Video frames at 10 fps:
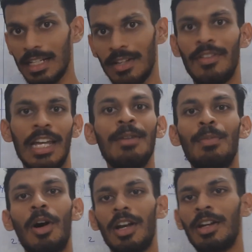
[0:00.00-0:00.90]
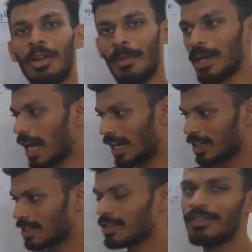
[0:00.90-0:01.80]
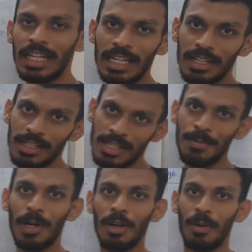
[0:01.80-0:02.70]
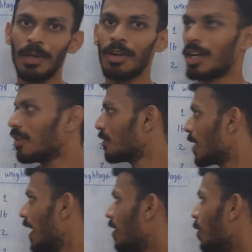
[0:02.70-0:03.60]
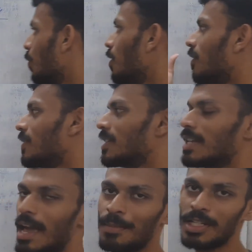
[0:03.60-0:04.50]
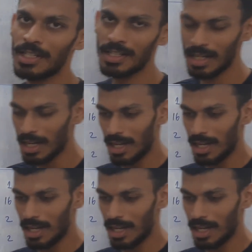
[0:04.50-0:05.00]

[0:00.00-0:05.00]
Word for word: is a very important topic and it's a very simple topic okay if you get the hold of this dimensions